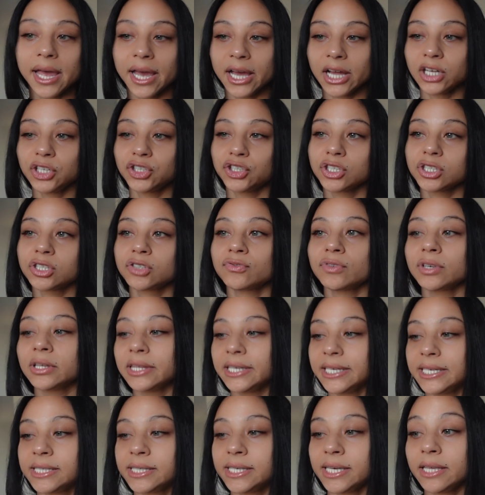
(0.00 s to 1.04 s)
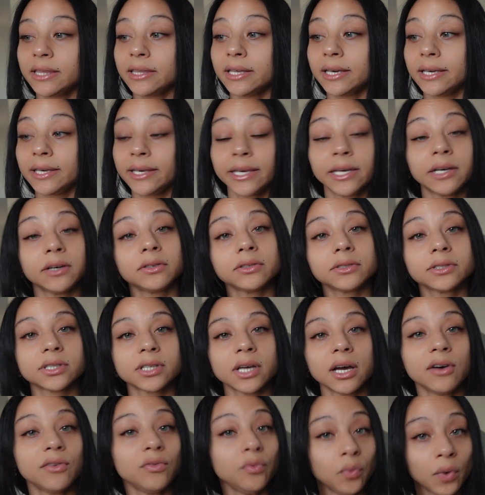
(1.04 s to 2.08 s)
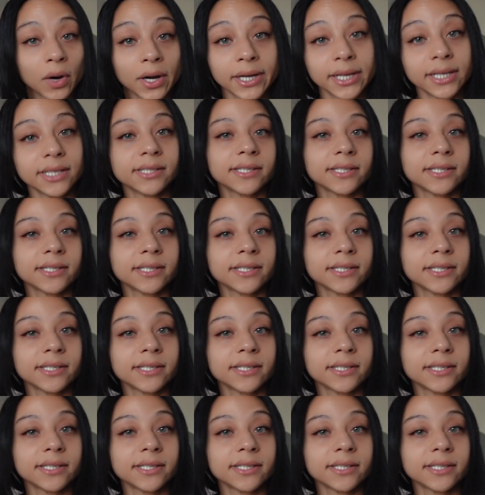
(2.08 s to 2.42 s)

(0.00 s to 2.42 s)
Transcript: and just releasing the guilt of wanting